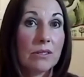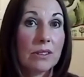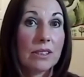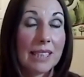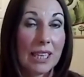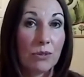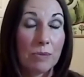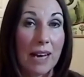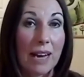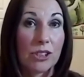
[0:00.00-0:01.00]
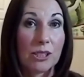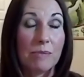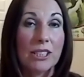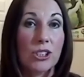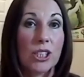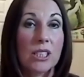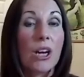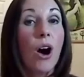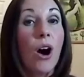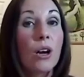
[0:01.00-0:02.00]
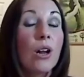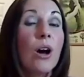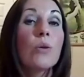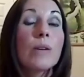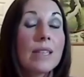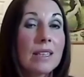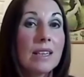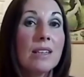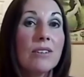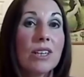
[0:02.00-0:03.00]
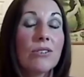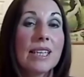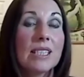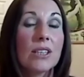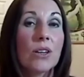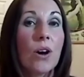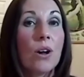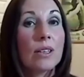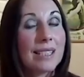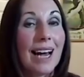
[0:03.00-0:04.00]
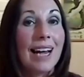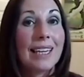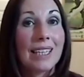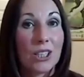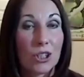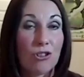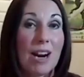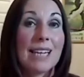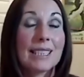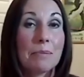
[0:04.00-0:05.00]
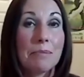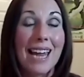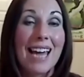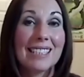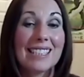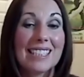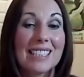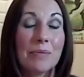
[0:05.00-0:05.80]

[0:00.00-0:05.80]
serum that I've just mentioned, along with another ingredient called tiger grass blend.